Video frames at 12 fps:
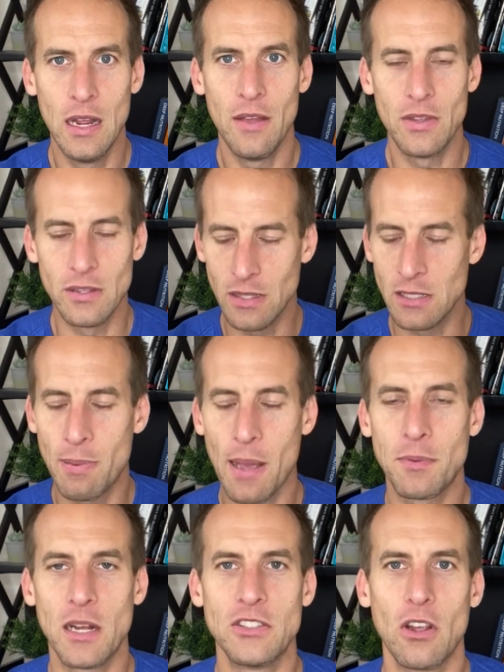These
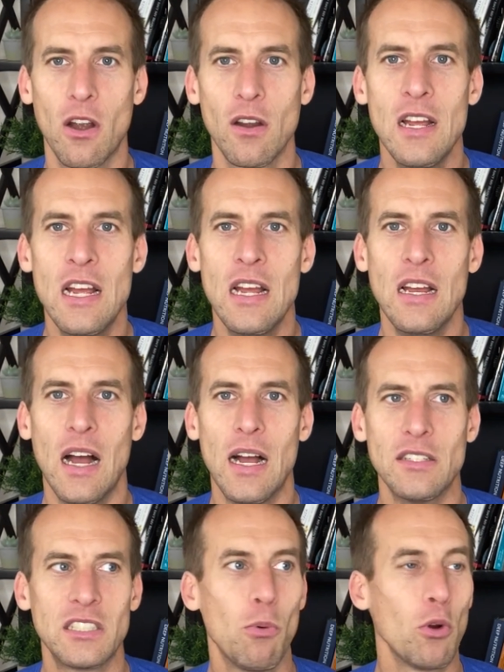peptides are
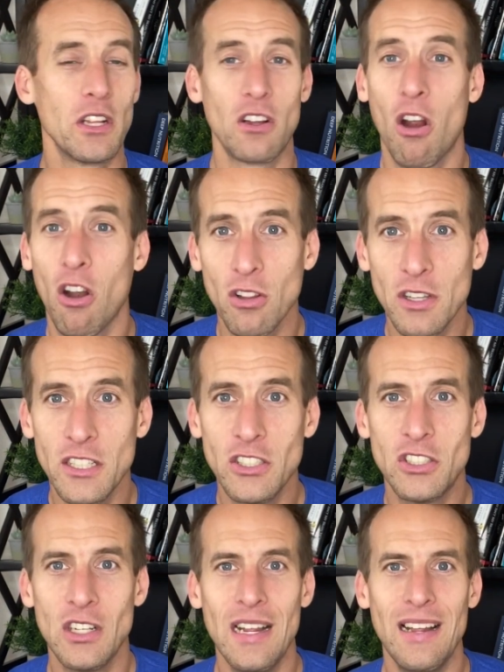supporting
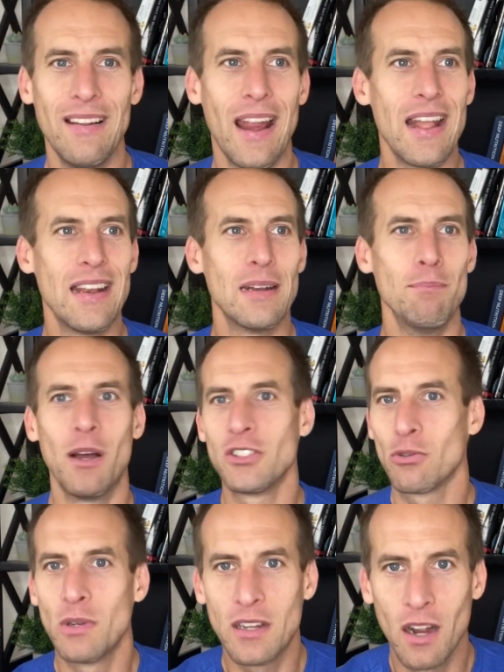cartilage, aiding in
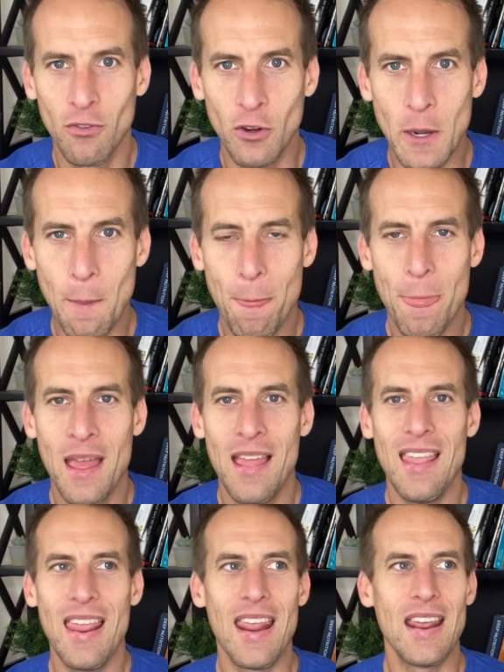muscle recovery,
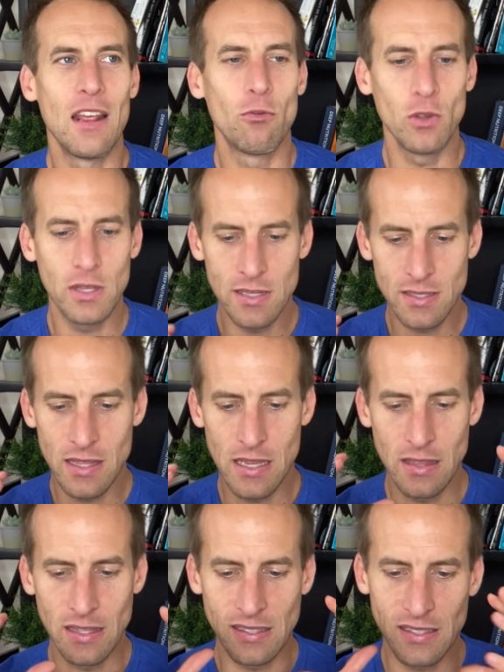and it really is the
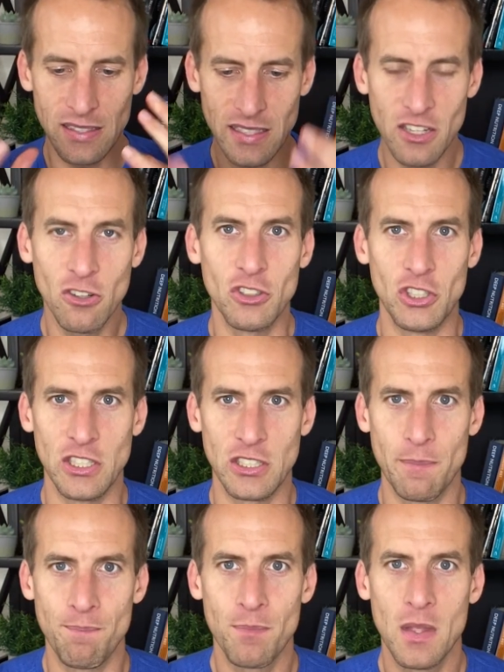
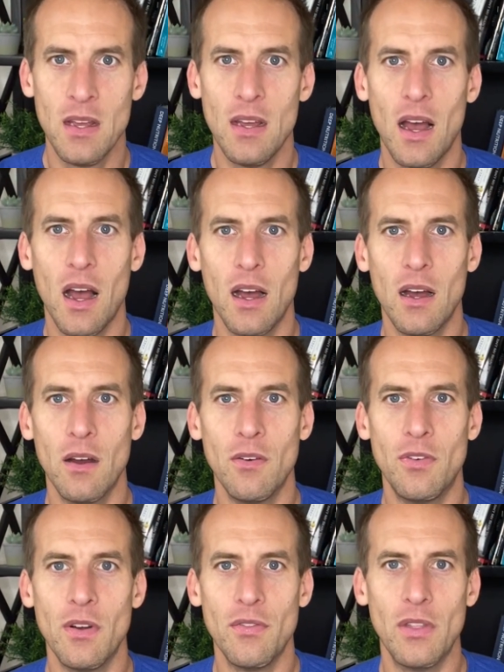synergism
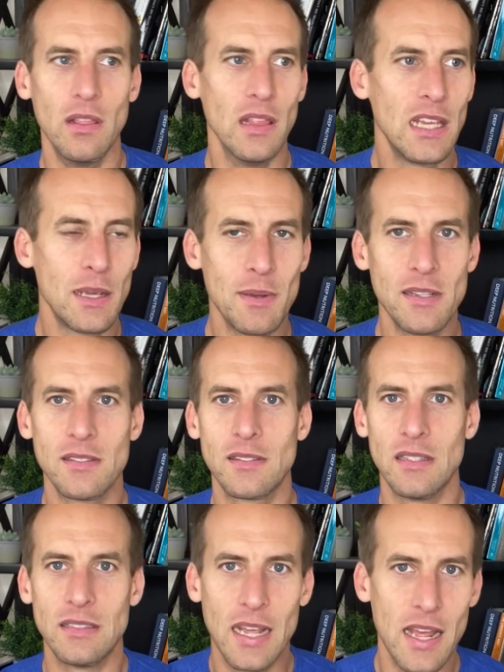of the ligaments,
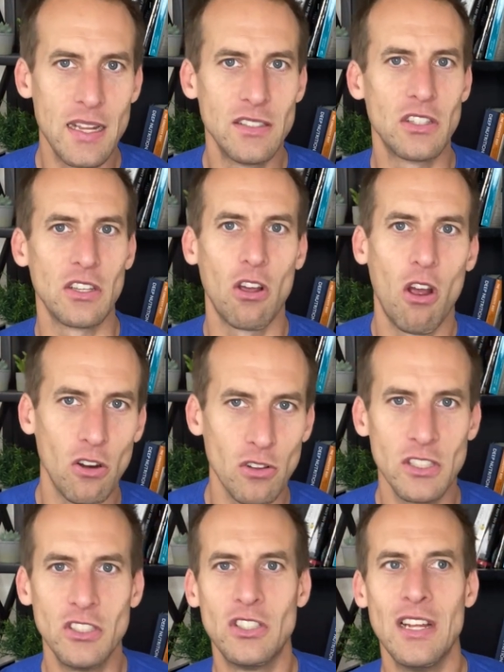the tendons, the
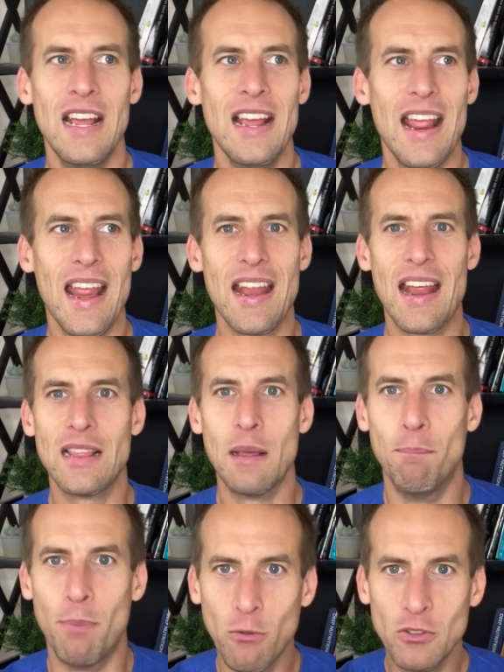cartilage, and the
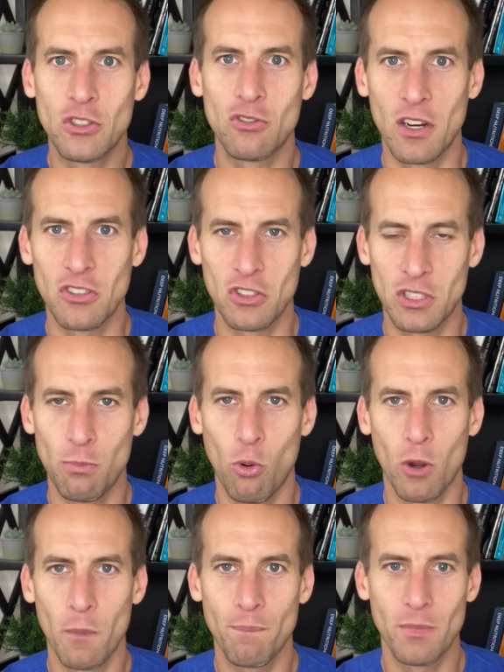bone structure
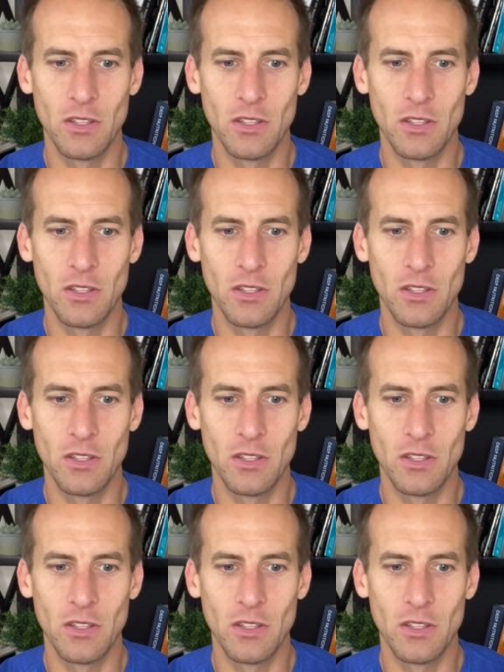support.